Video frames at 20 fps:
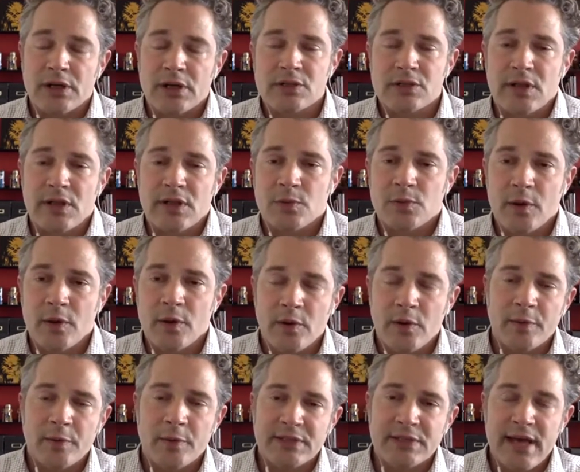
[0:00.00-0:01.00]
And so that's why we
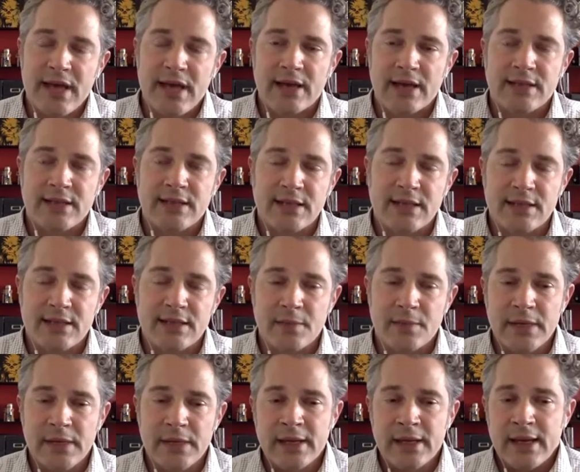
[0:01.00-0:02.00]
were able to access
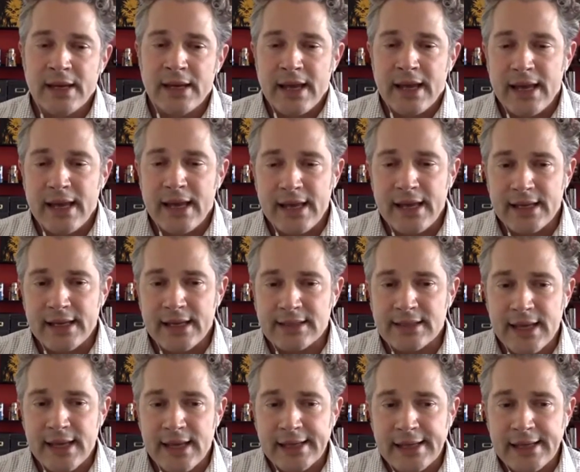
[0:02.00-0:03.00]
them. And,